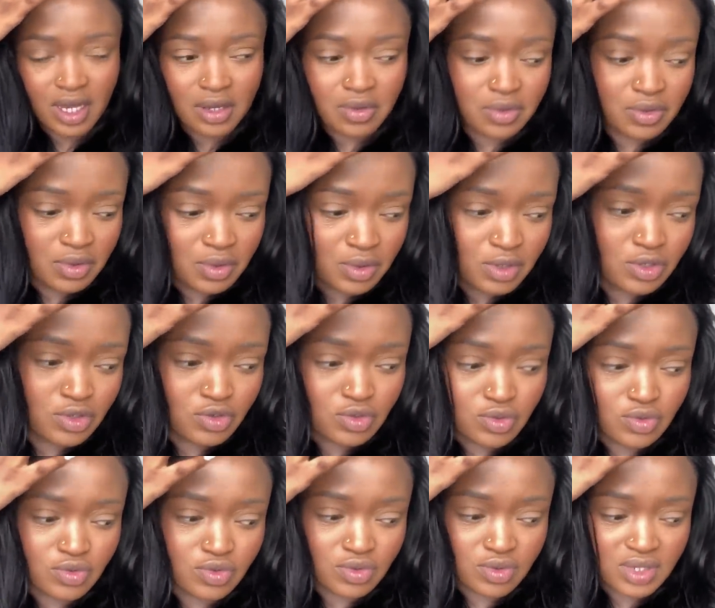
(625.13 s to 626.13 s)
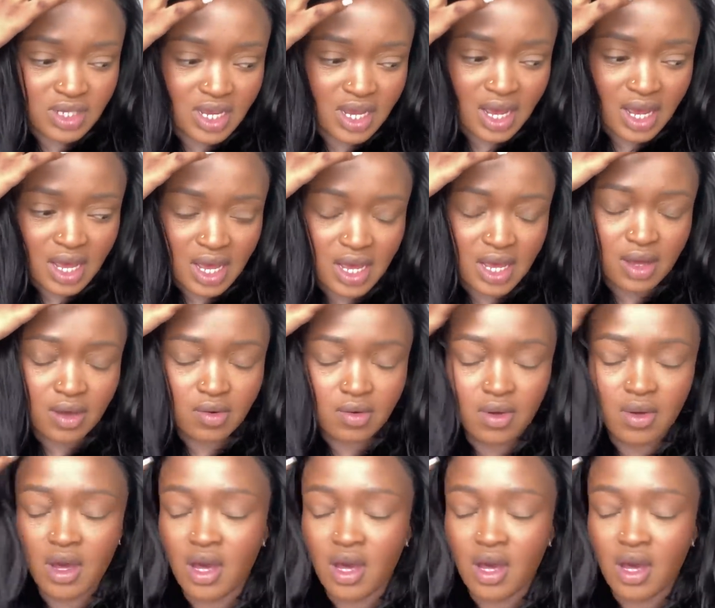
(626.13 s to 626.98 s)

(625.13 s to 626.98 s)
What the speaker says: I don't know what to do now.